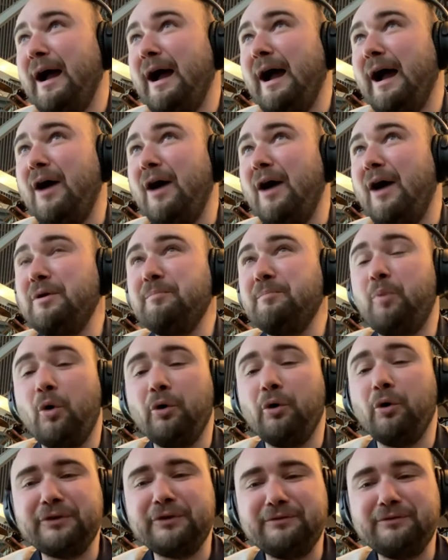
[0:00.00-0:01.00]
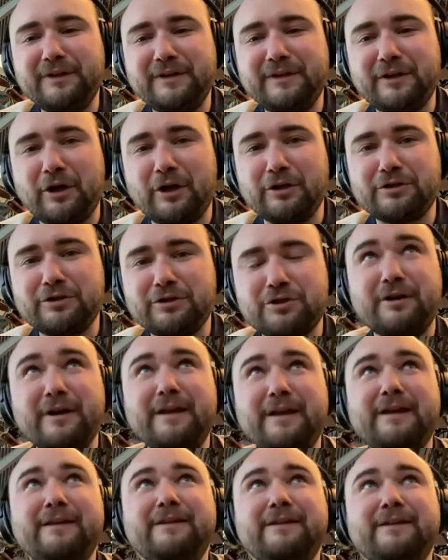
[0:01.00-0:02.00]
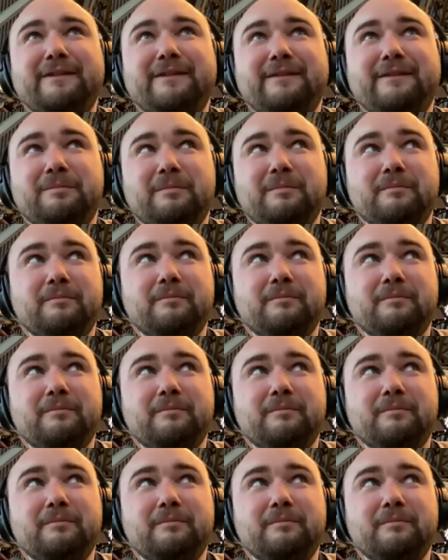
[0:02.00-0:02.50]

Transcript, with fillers: how important viticulture is,